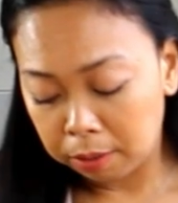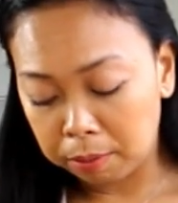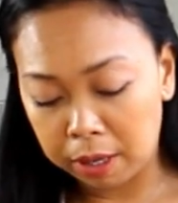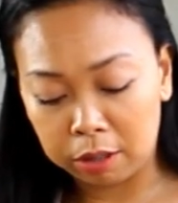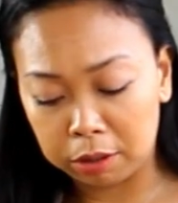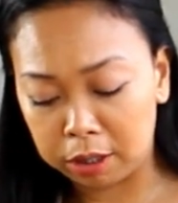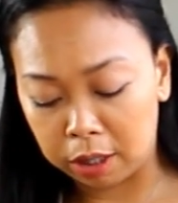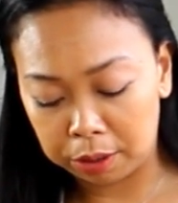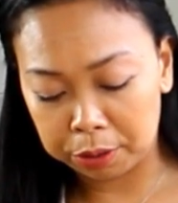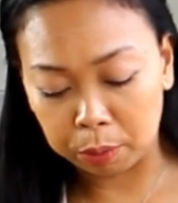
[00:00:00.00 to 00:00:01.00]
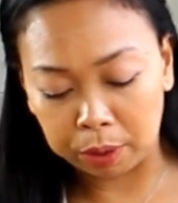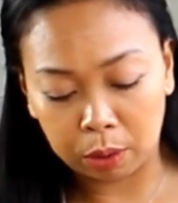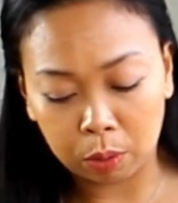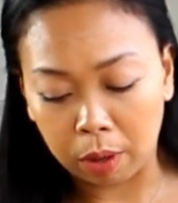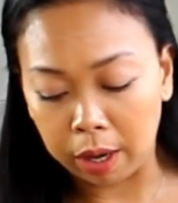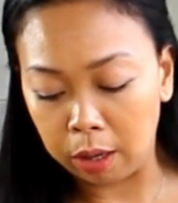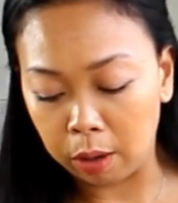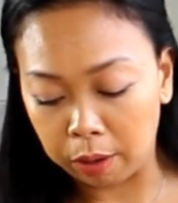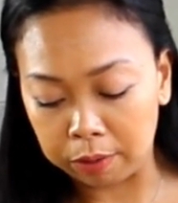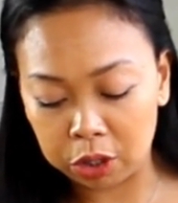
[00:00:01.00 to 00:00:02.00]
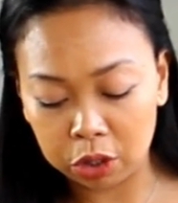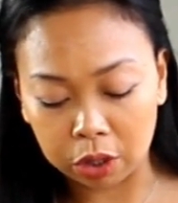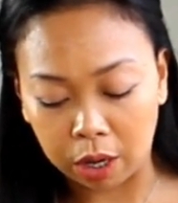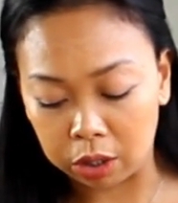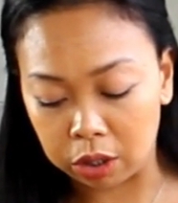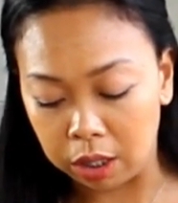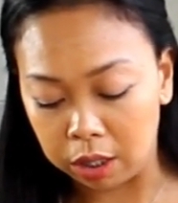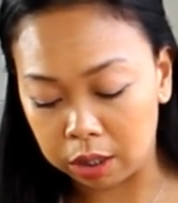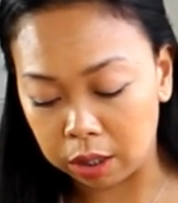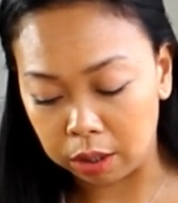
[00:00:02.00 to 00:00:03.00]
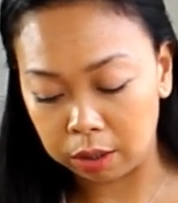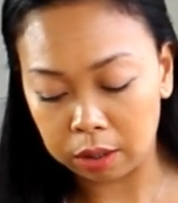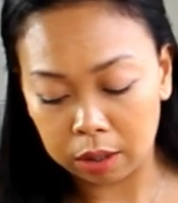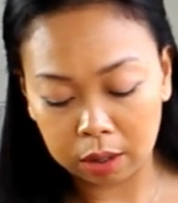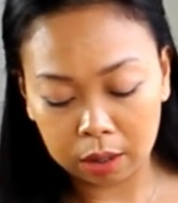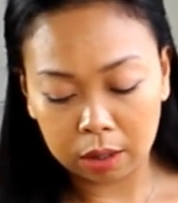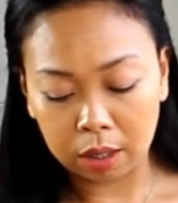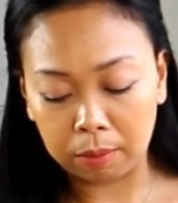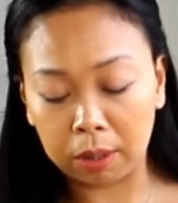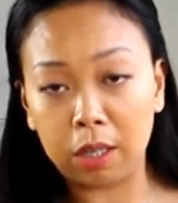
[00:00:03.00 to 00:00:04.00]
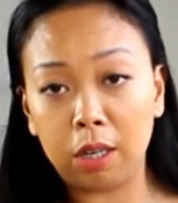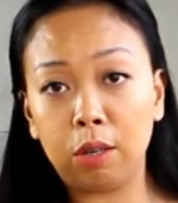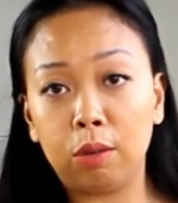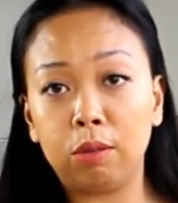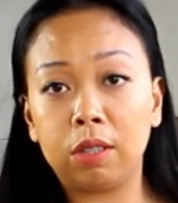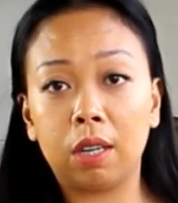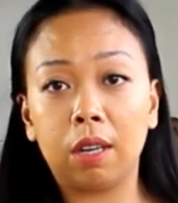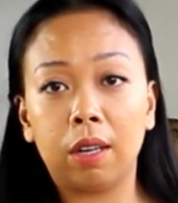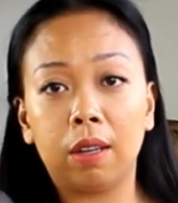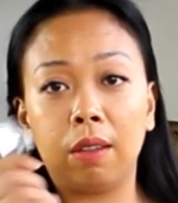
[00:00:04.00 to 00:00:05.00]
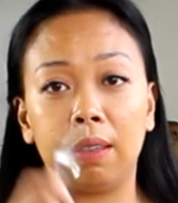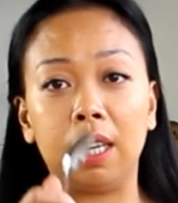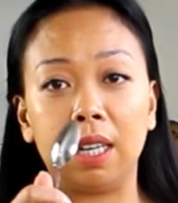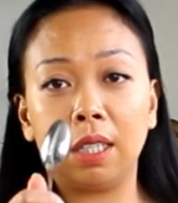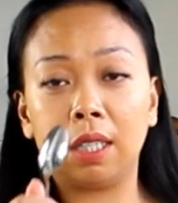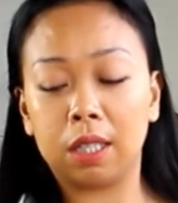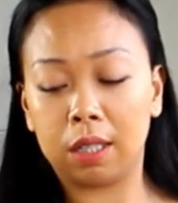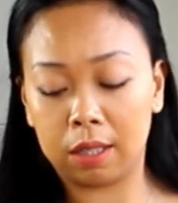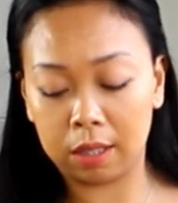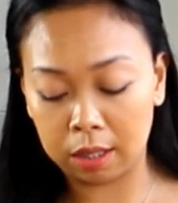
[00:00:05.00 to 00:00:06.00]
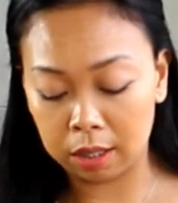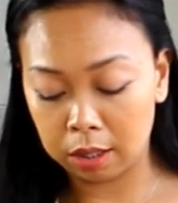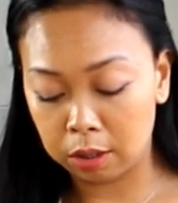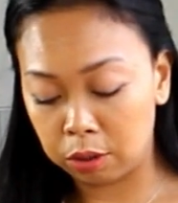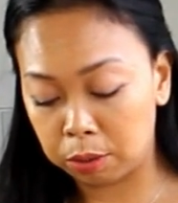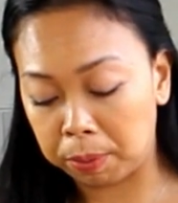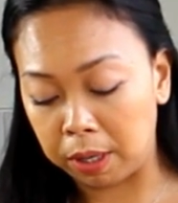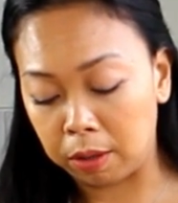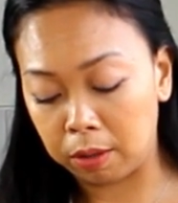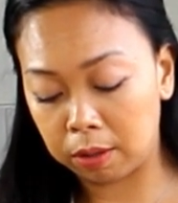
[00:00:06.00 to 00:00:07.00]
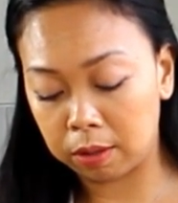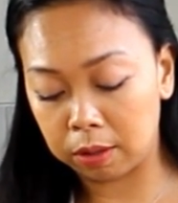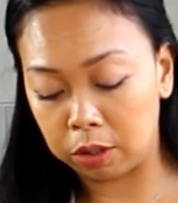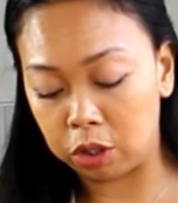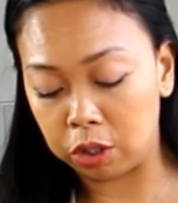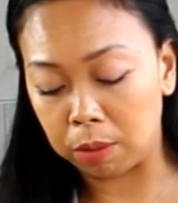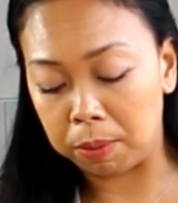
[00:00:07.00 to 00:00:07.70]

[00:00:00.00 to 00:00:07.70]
my Arroz Caldo with quite a lot of ginger actually, so I'm gonna use this to peel the ginger.